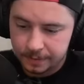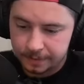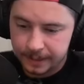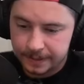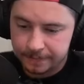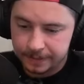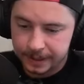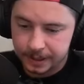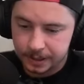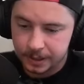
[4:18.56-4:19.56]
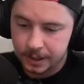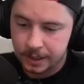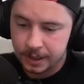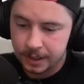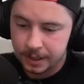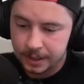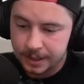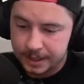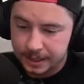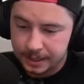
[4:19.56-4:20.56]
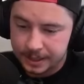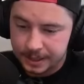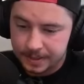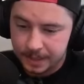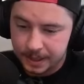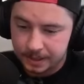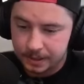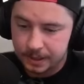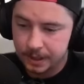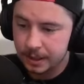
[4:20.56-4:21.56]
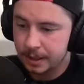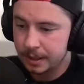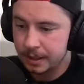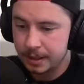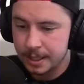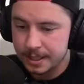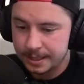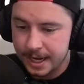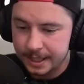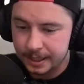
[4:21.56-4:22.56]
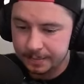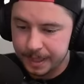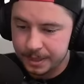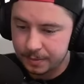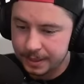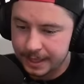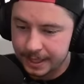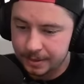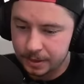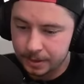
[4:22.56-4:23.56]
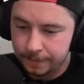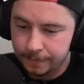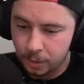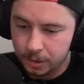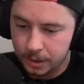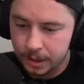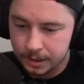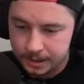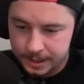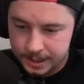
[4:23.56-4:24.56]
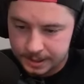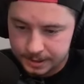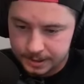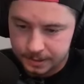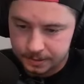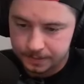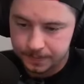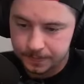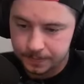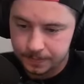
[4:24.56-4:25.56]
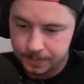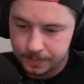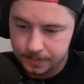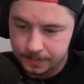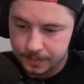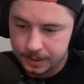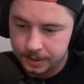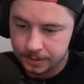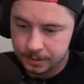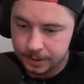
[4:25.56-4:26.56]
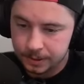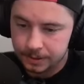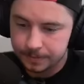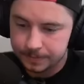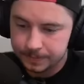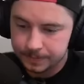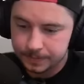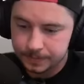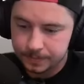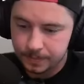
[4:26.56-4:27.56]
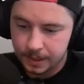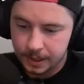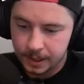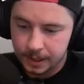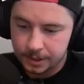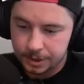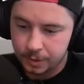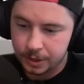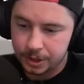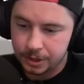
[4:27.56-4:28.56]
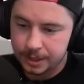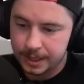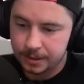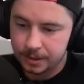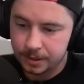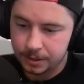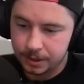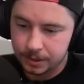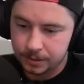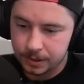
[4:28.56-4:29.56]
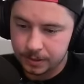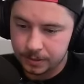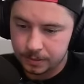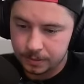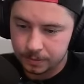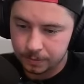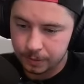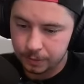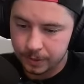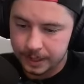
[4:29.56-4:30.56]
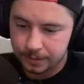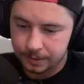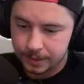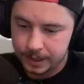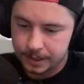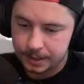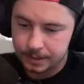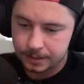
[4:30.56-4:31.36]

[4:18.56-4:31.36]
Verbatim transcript: Flame Flinger. Skeleton Spell. He's attacking a base with Town Hall 4 Teslas, though. Oh, no. Just Queen Charge the Town Hall, YOLO, Root Rider the rest.